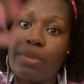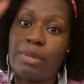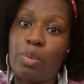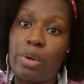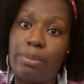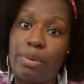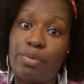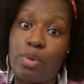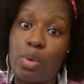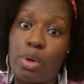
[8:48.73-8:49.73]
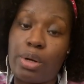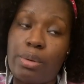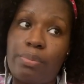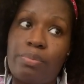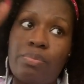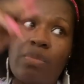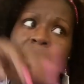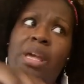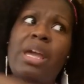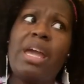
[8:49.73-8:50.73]
from the one before.
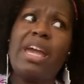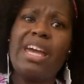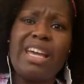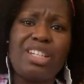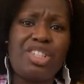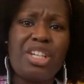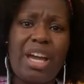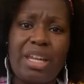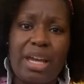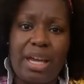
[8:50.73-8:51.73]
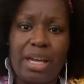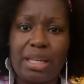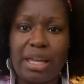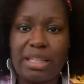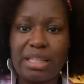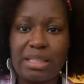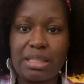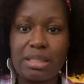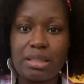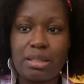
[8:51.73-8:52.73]
And she kind of had like
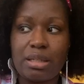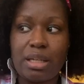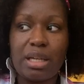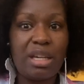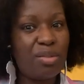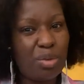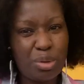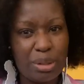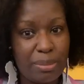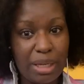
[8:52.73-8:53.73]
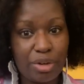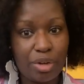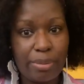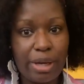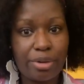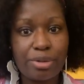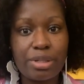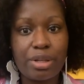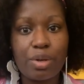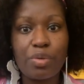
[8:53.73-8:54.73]
this evil demeanor about
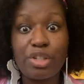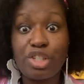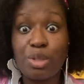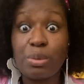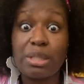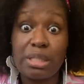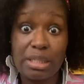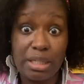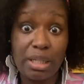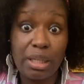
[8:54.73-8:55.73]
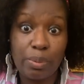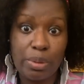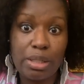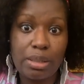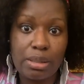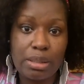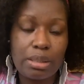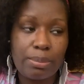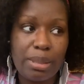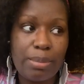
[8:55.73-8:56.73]
herself, and she was dealing with
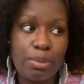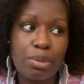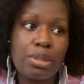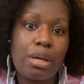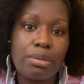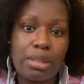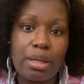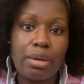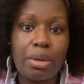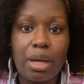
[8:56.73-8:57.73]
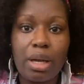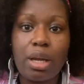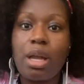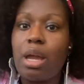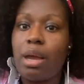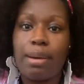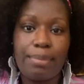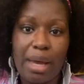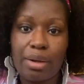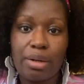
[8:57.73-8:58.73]
some people. So I was like, okay,
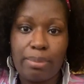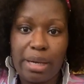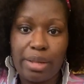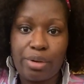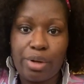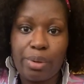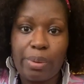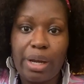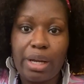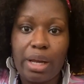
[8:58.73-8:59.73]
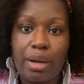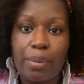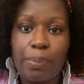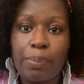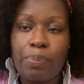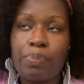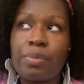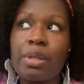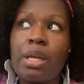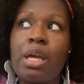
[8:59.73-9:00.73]
I'm not going to bother her right now.
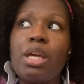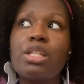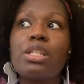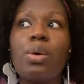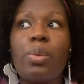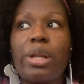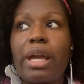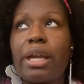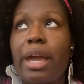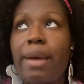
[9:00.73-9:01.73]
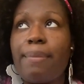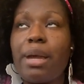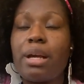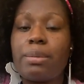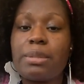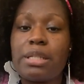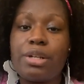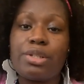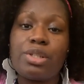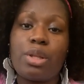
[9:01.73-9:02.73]
So when I got back
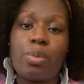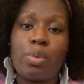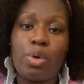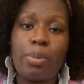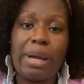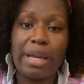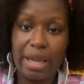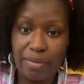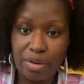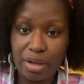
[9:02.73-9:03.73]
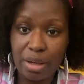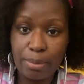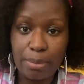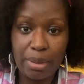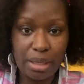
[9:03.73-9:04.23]
upstairs to the room, I gave it a couple